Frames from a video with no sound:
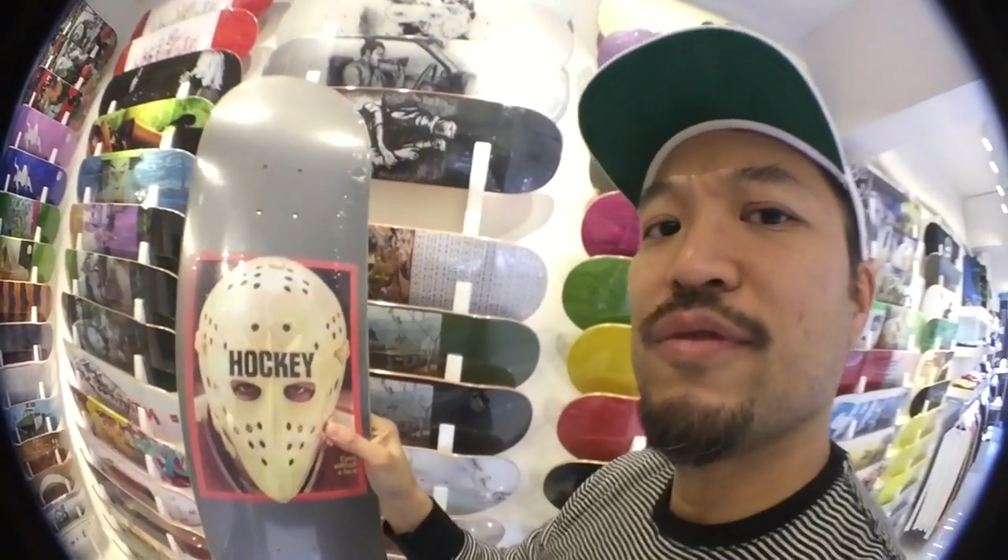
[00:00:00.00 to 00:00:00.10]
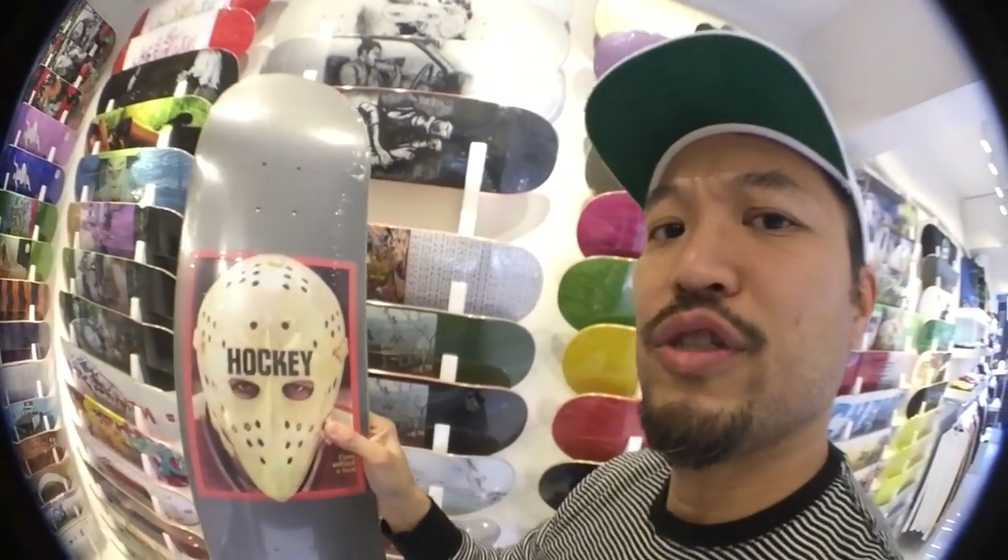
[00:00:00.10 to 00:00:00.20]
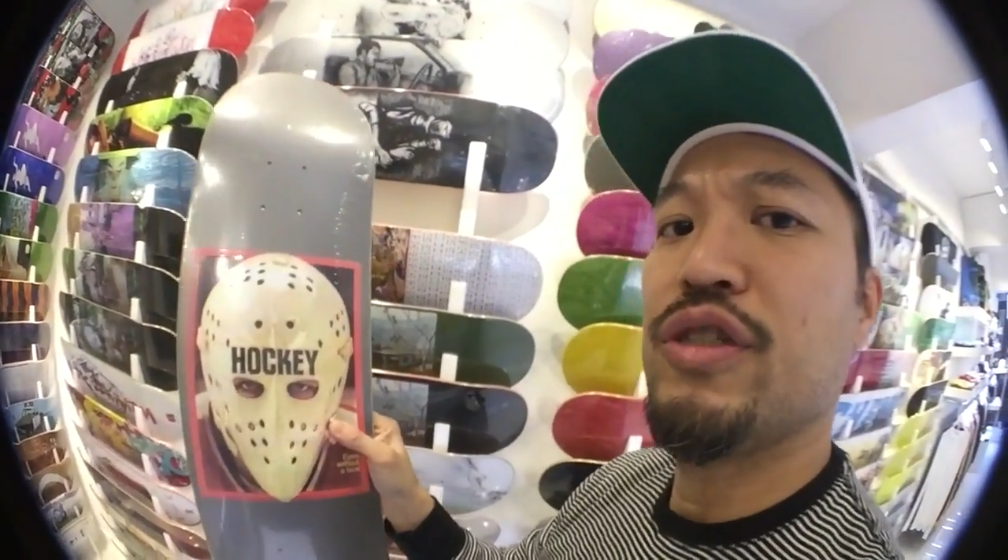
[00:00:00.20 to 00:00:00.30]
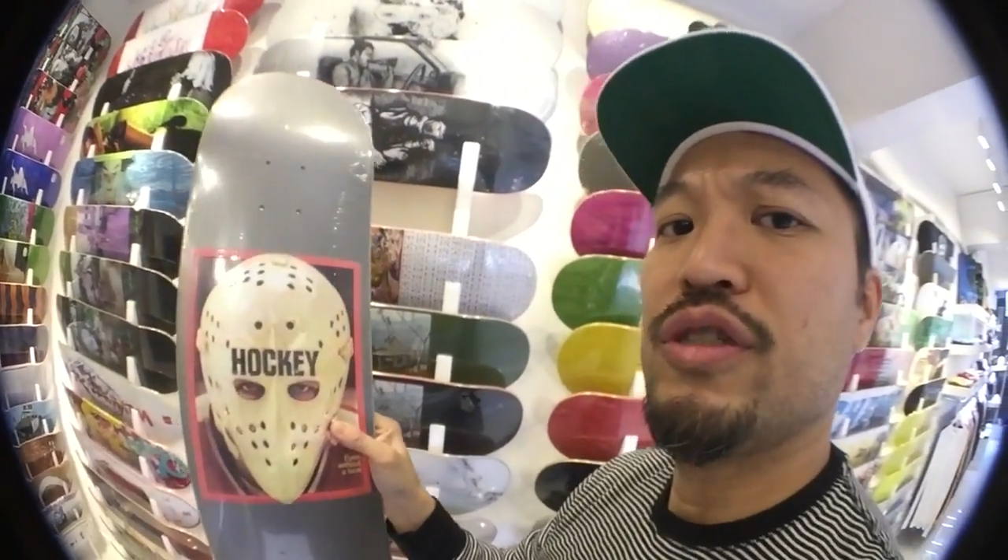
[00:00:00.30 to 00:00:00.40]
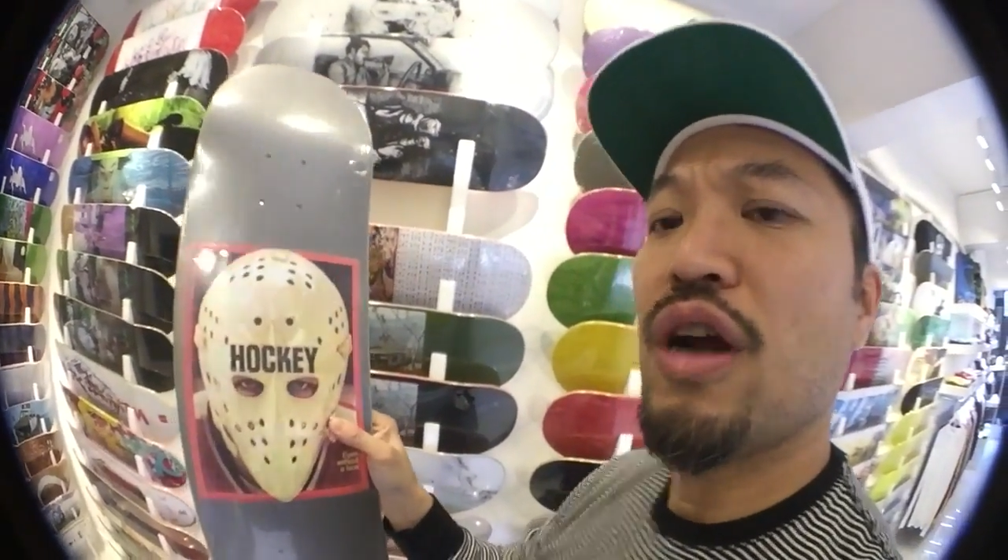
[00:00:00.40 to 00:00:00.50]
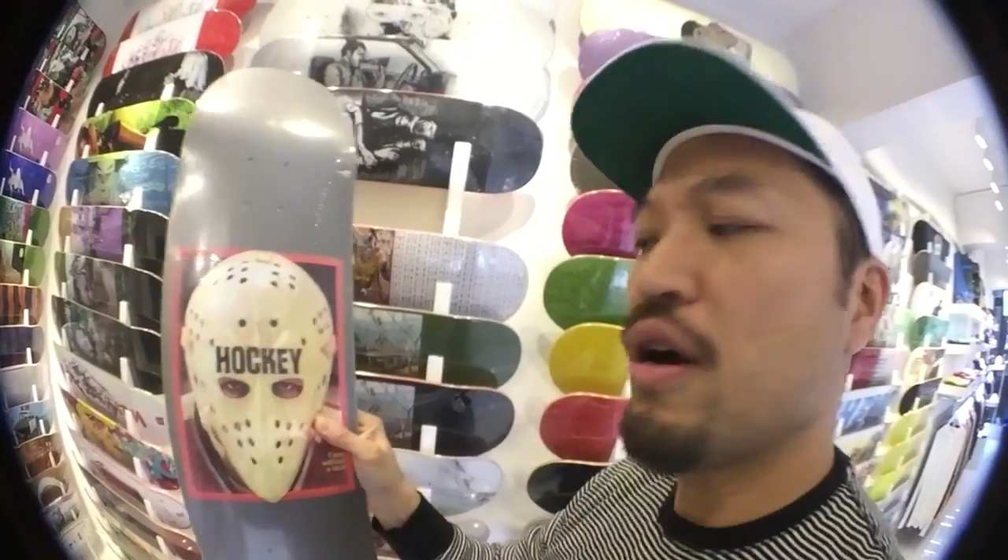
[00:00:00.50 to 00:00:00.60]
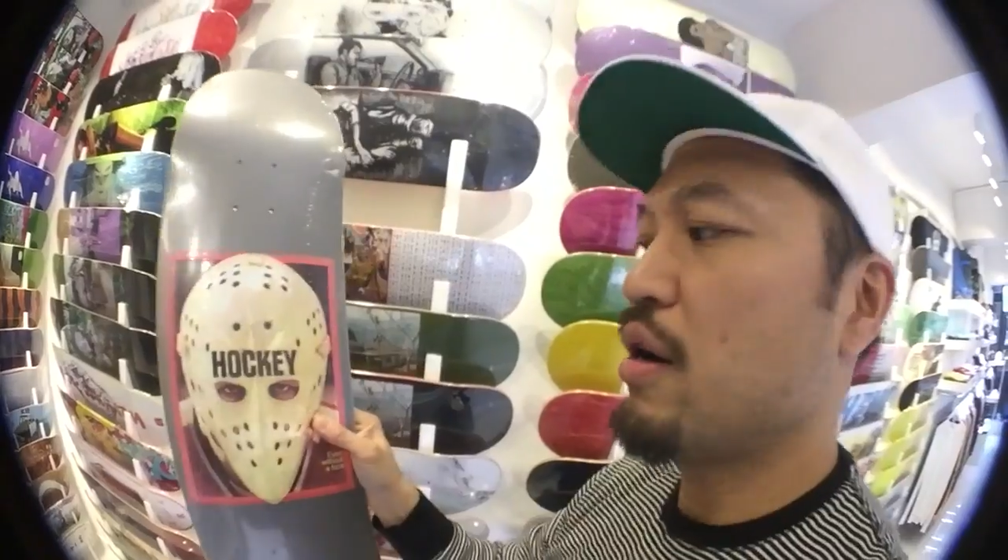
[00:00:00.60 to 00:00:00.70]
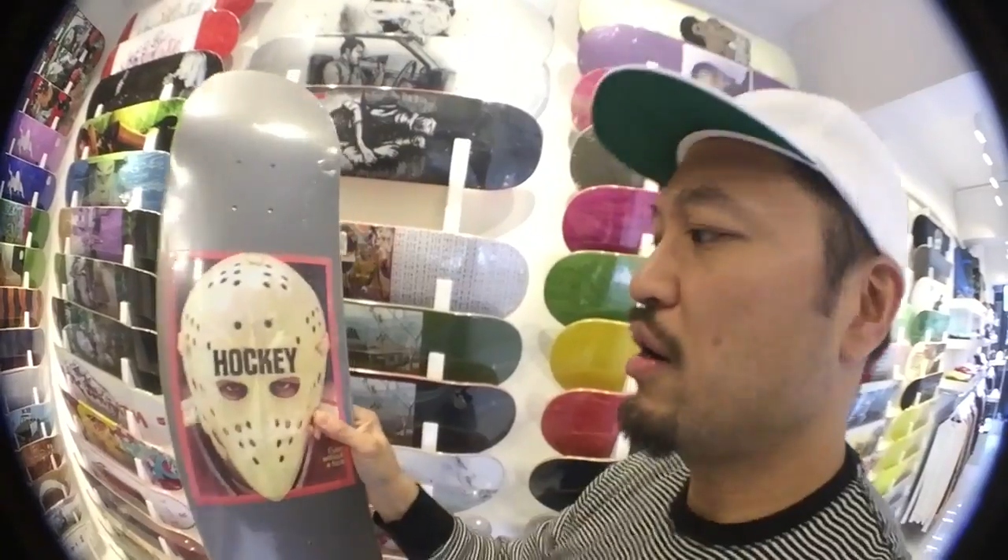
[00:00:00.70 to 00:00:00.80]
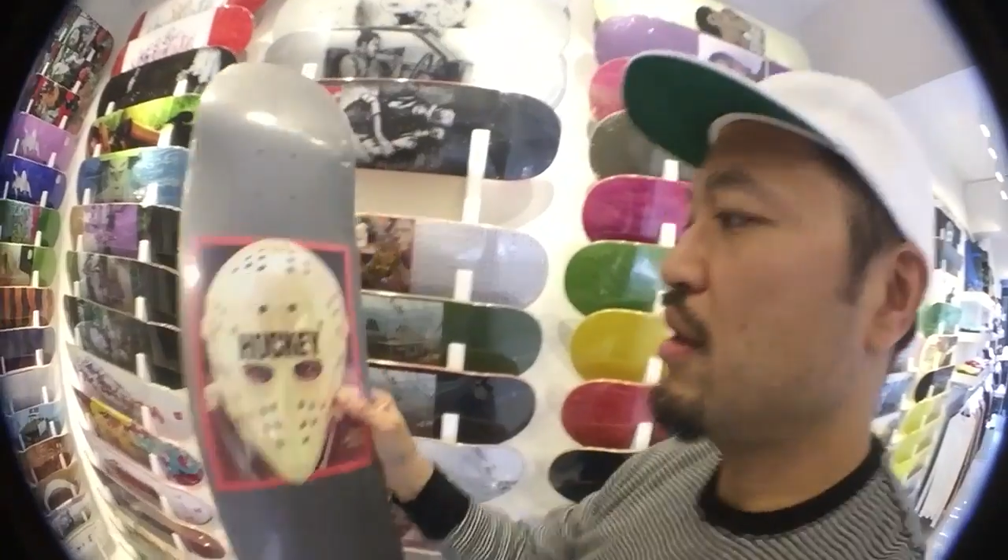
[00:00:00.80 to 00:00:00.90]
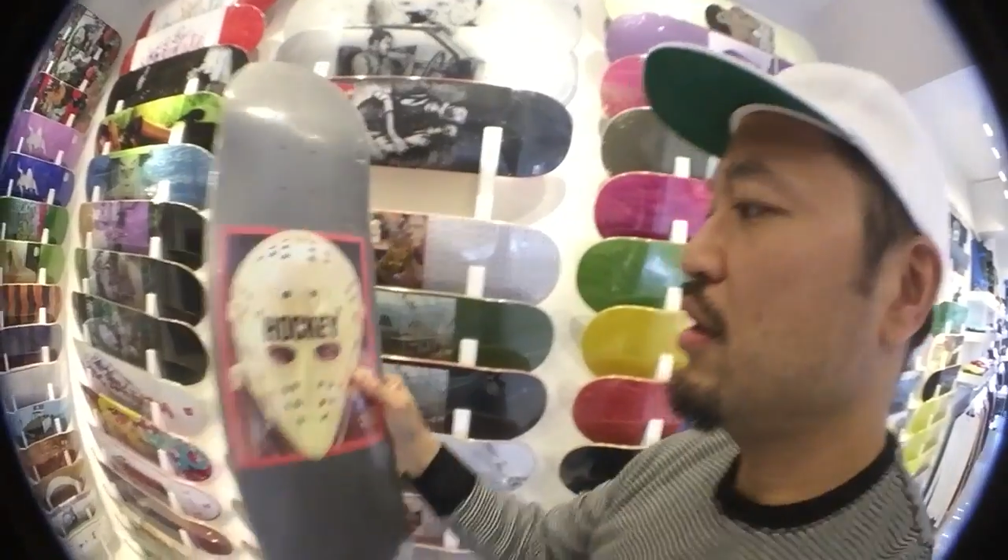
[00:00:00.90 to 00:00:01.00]
for
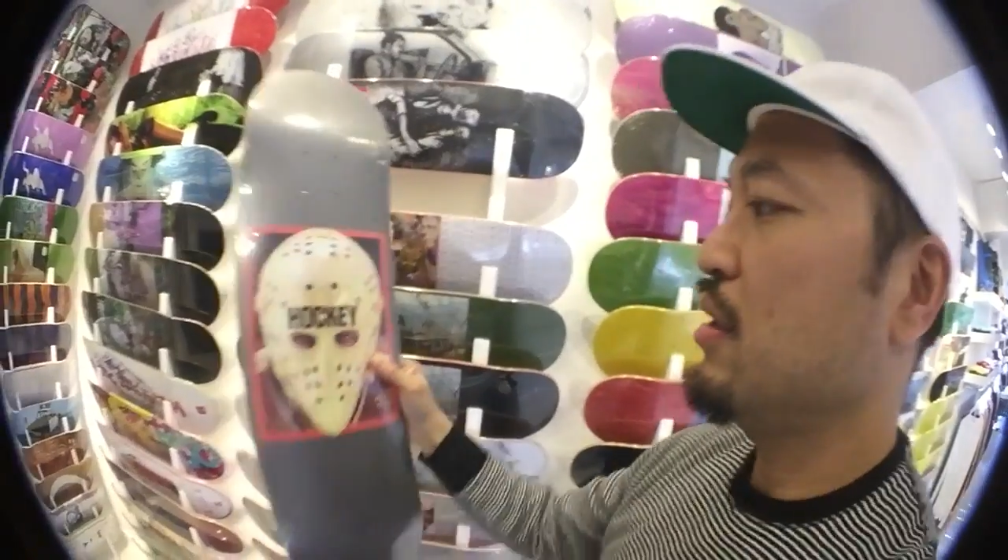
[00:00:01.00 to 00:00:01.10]
sure